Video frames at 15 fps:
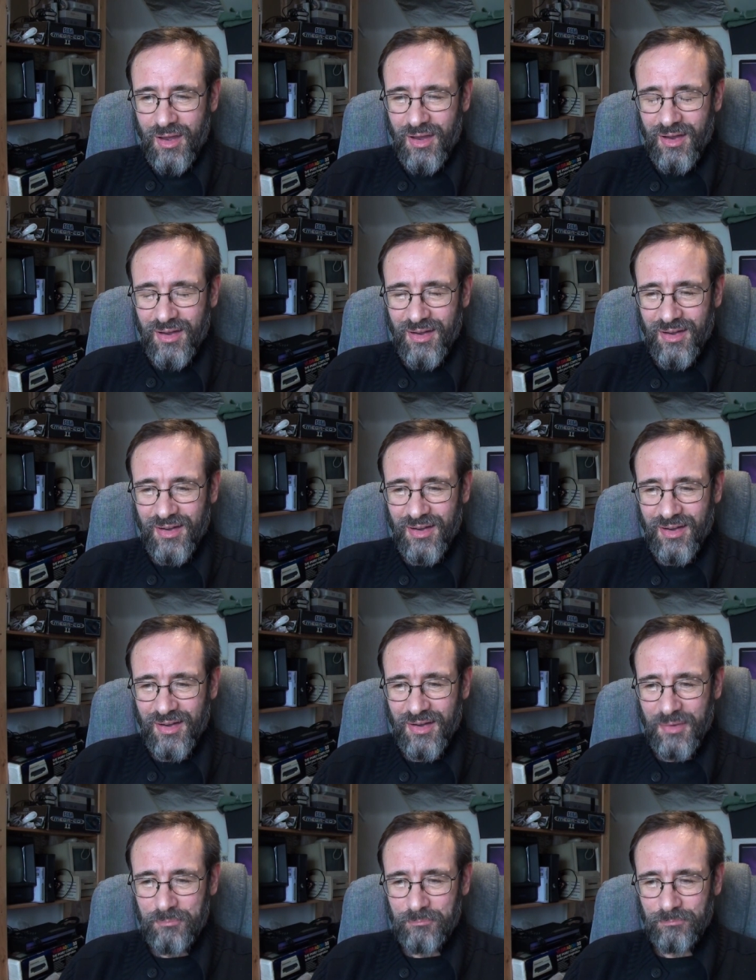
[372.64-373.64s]

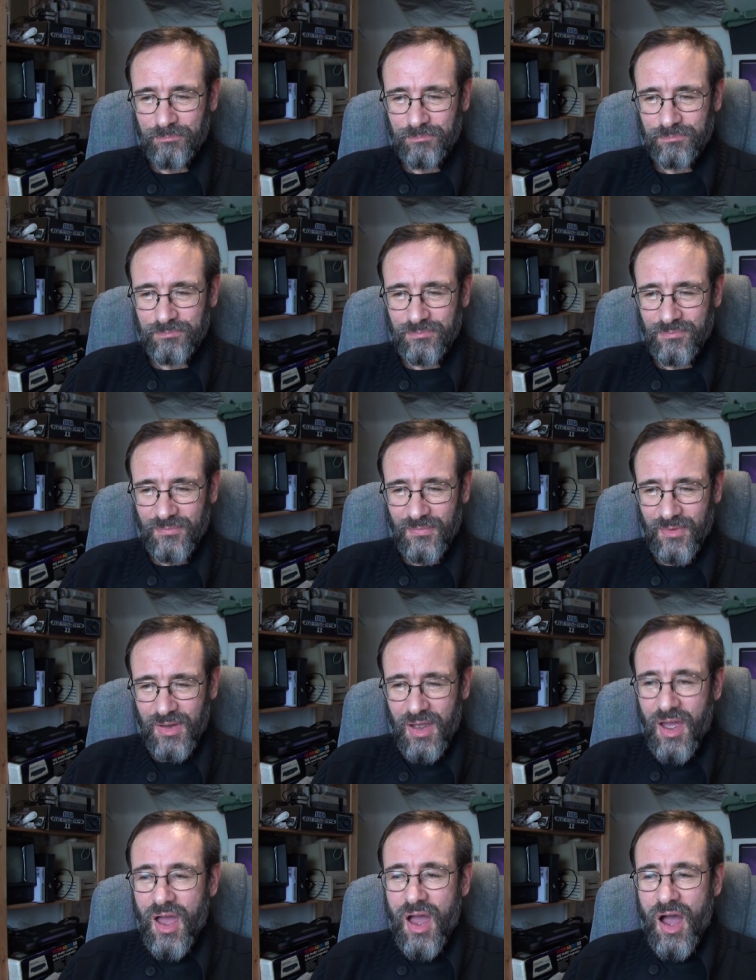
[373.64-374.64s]

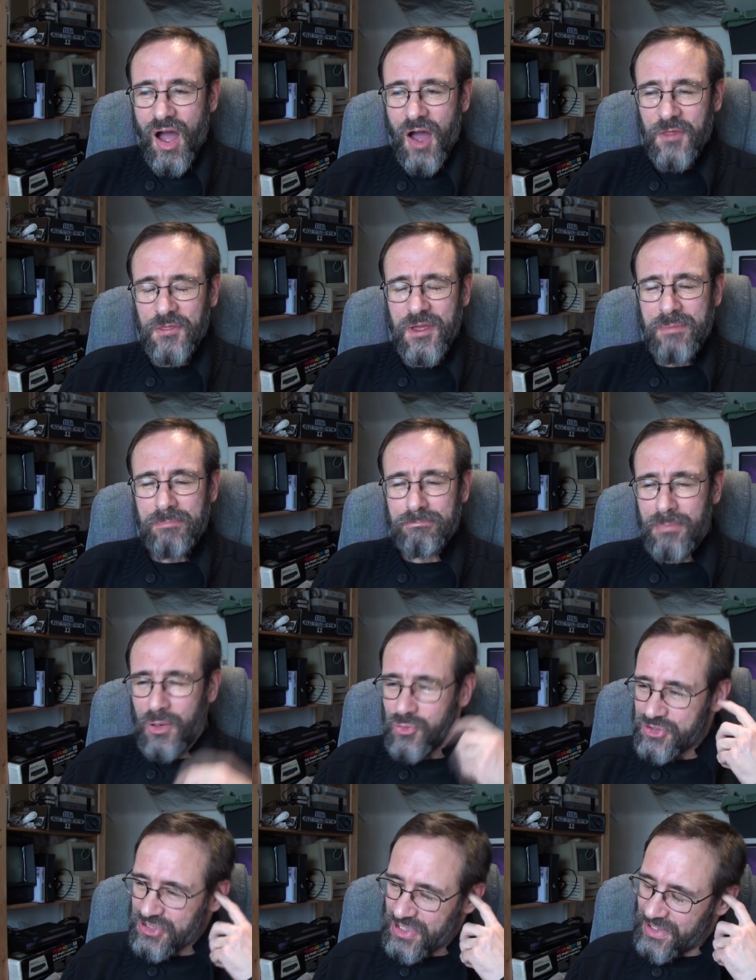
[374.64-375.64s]
I think
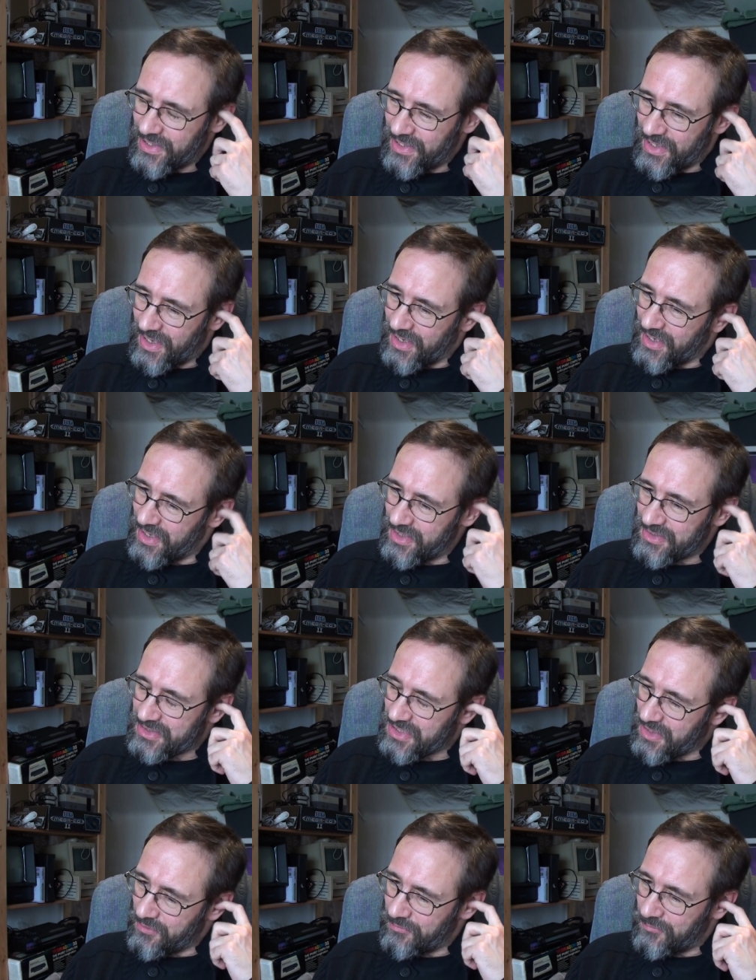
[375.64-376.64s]
mostly
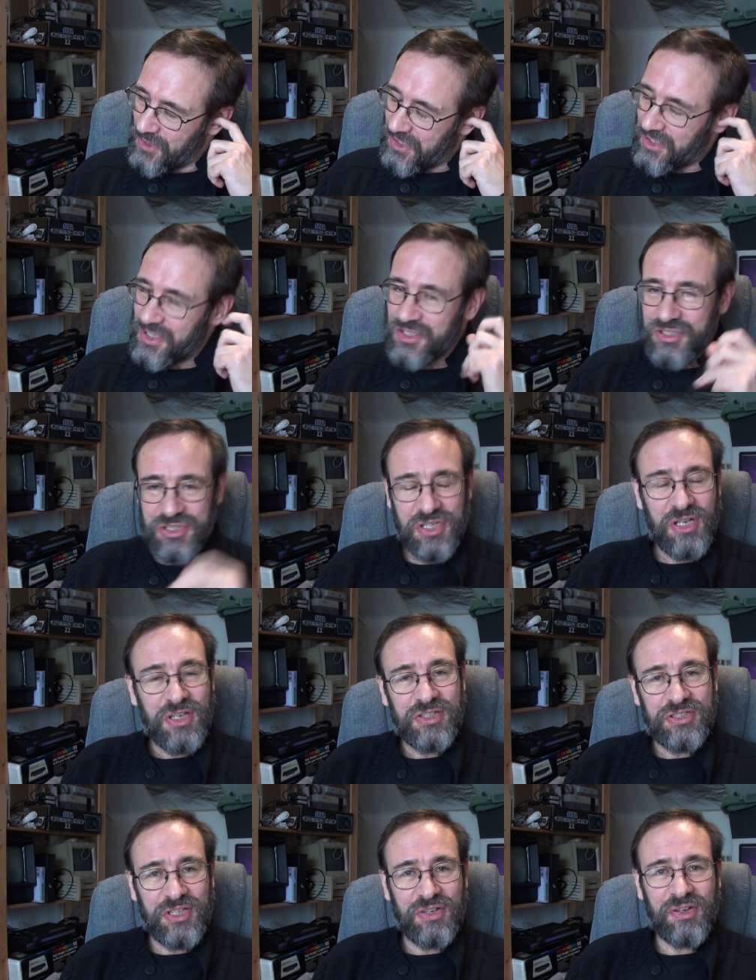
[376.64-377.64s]
it's finish
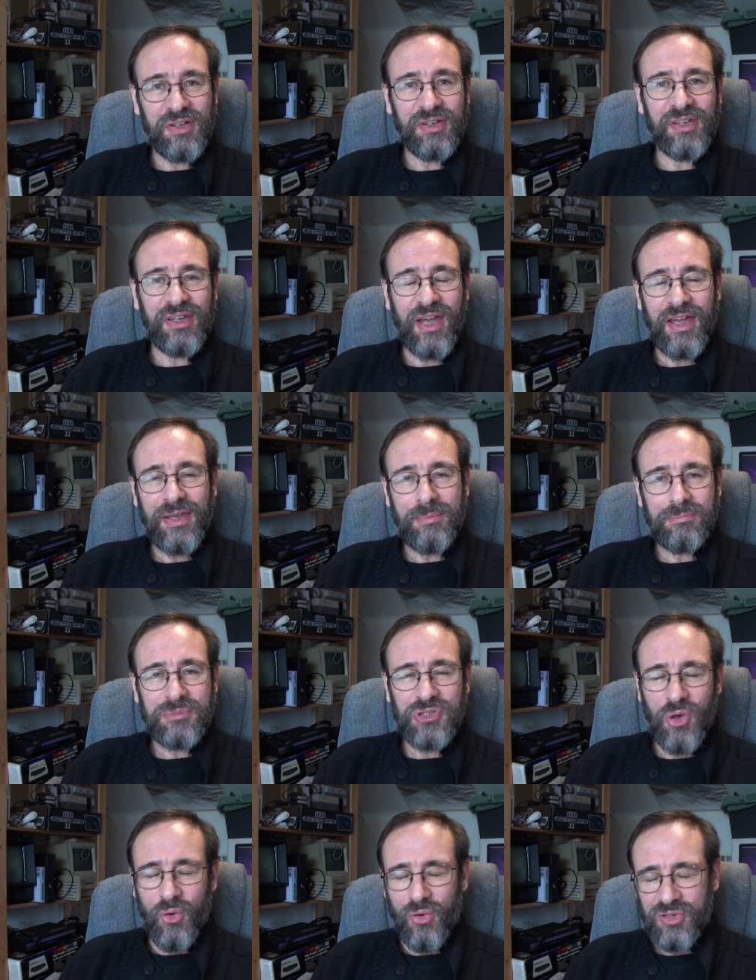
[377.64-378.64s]
certain
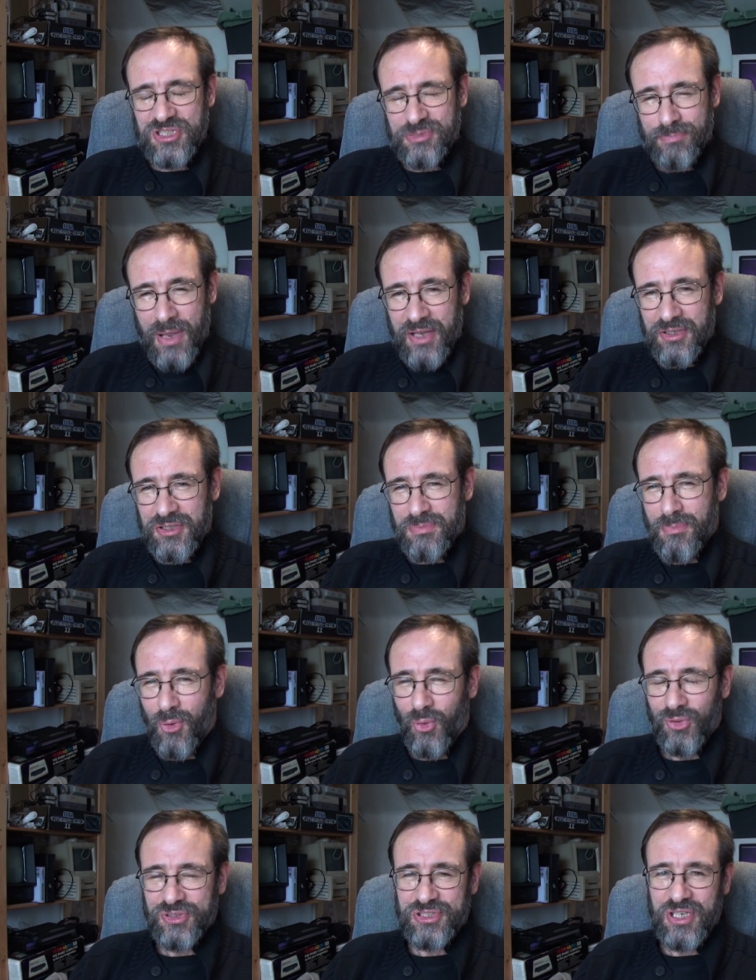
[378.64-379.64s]
games or spend
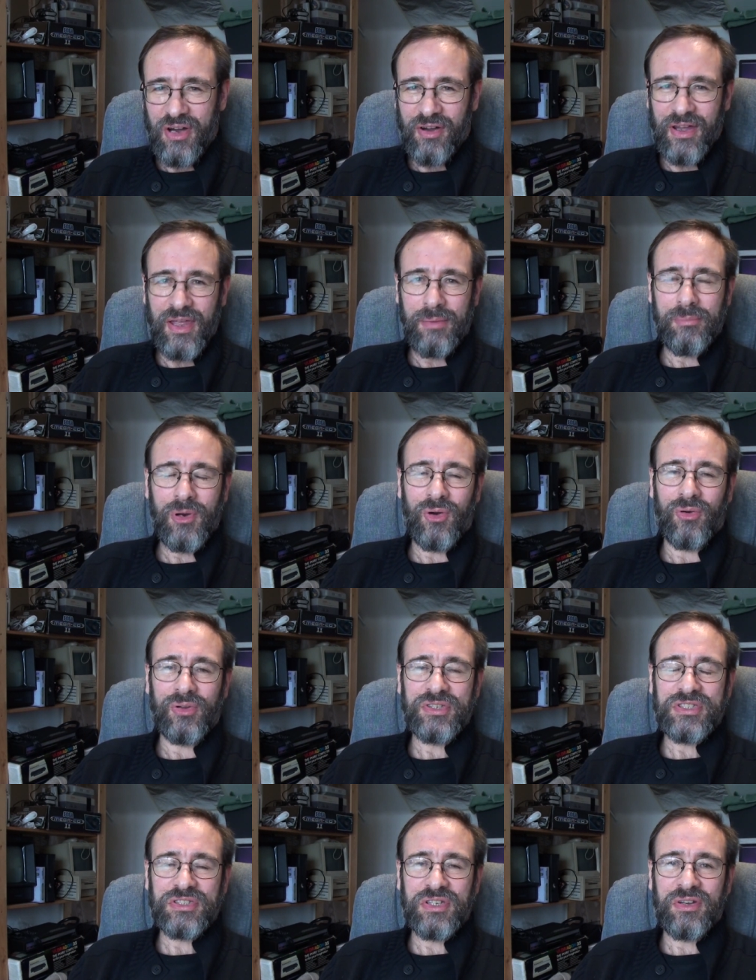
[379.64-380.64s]
more time
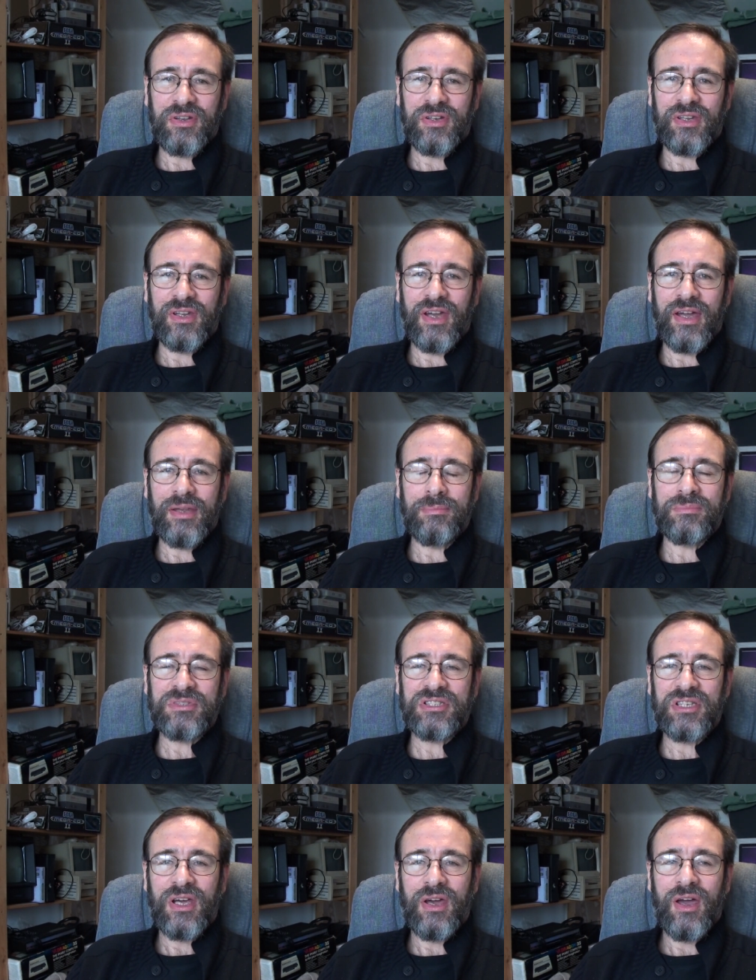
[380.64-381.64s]
on certain
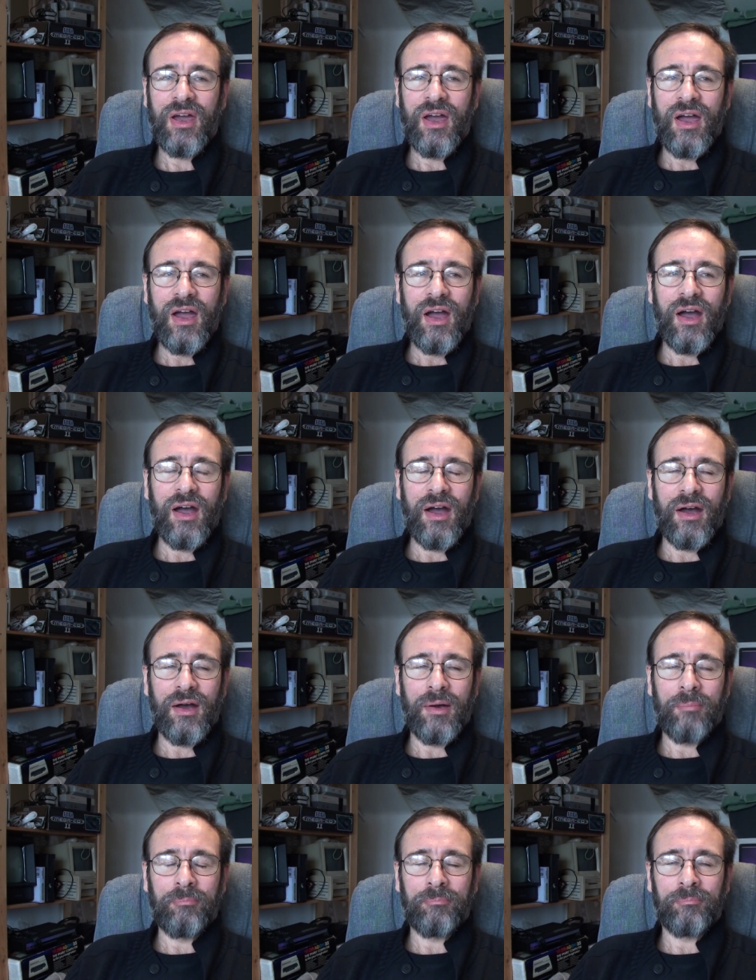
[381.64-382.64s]
games.
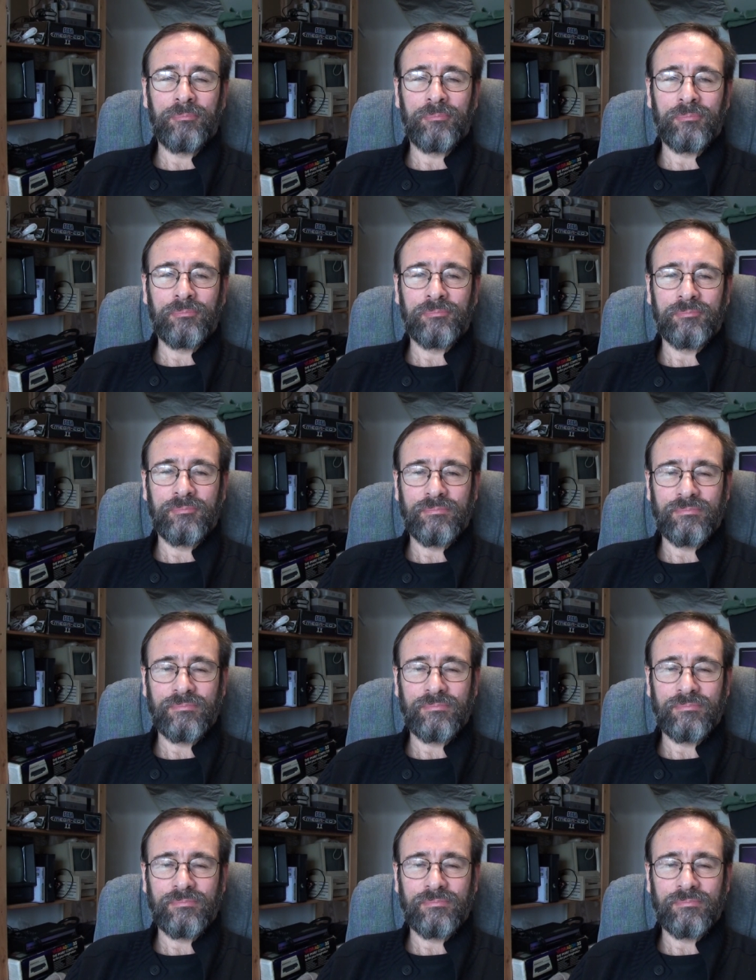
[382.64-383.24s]
I